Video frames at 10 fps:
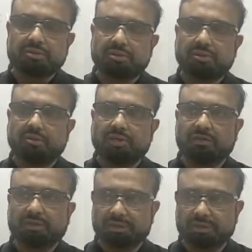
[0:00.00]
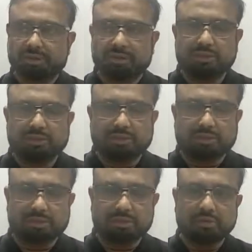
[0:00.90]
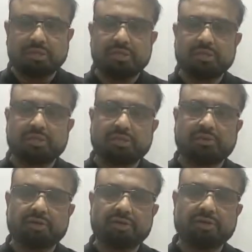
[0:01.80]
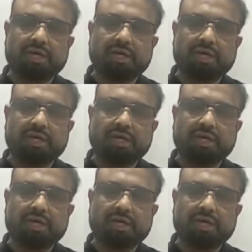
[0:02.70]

told me about the Dr. Yogesh Harwani.